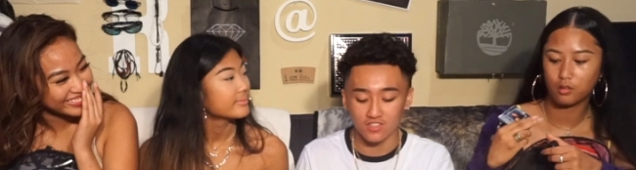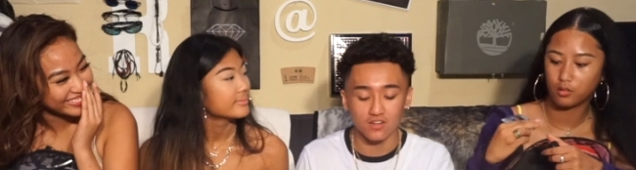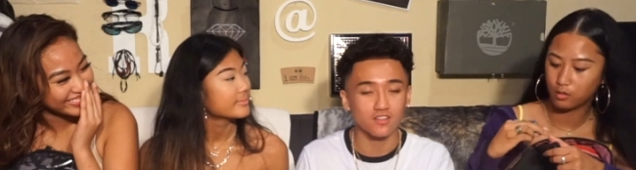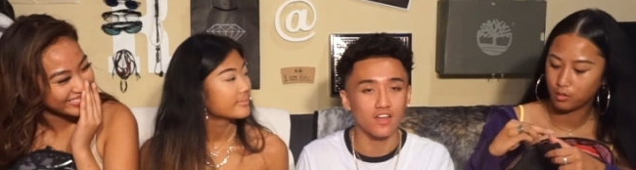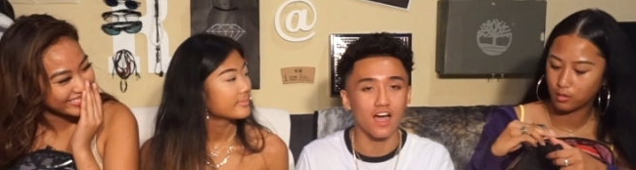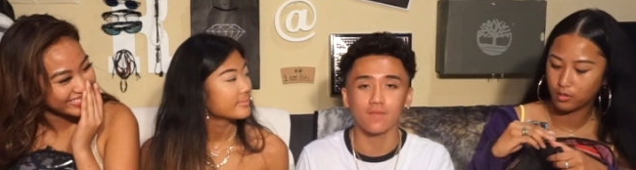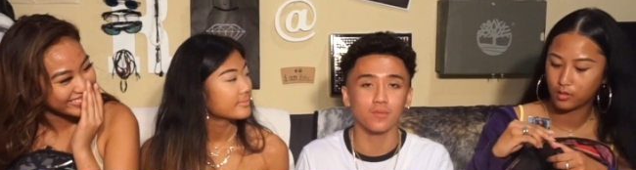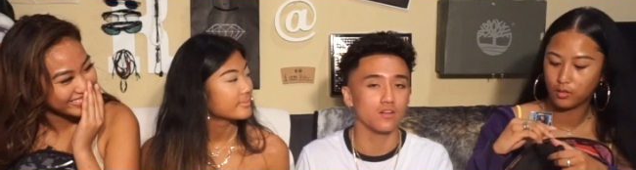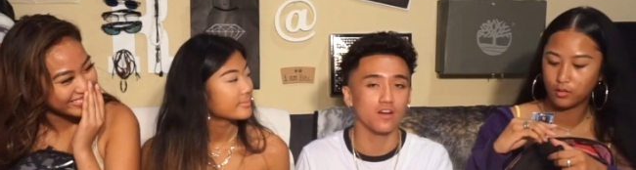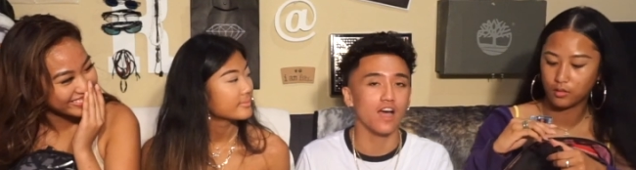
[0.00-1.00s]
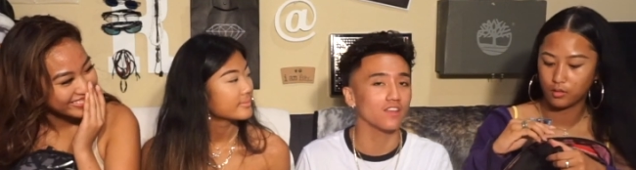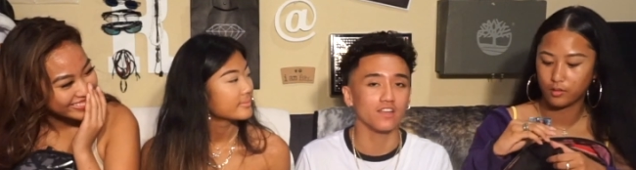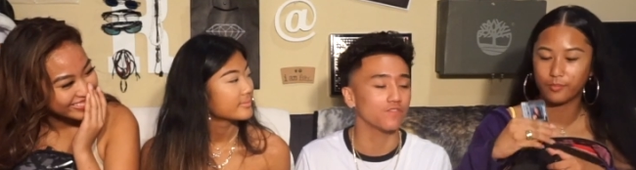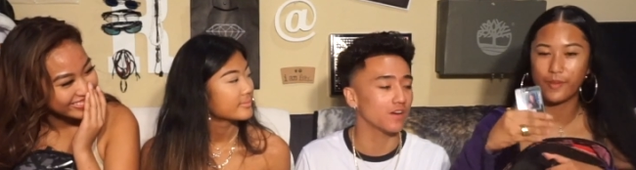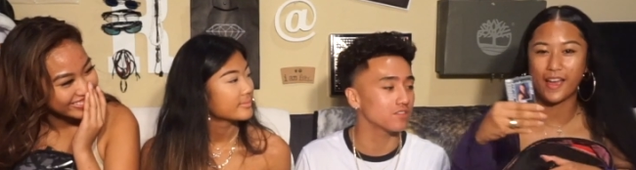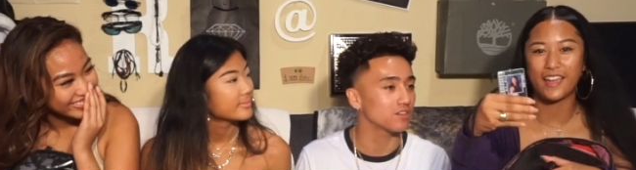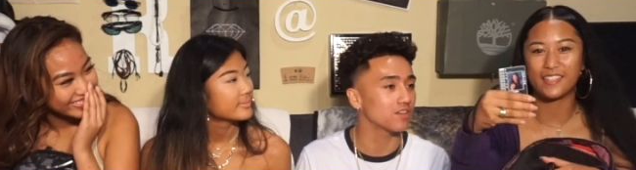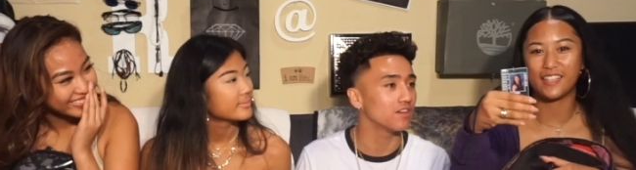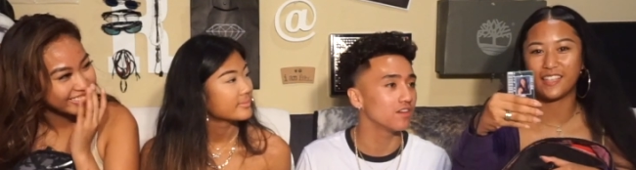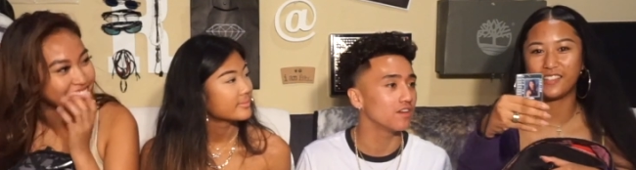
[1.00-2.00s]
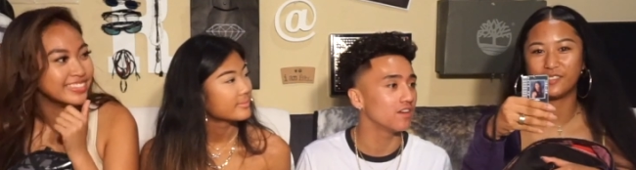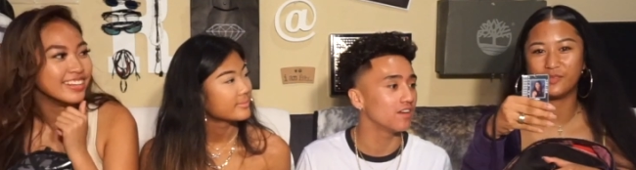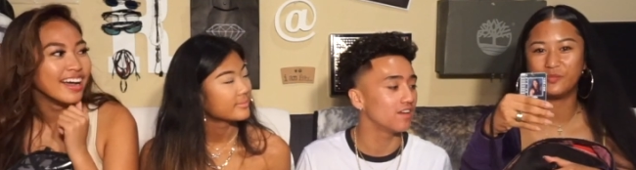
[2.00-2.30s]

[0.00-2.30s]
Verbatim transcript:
Speaker 1: star. I bro, I love five star. ID.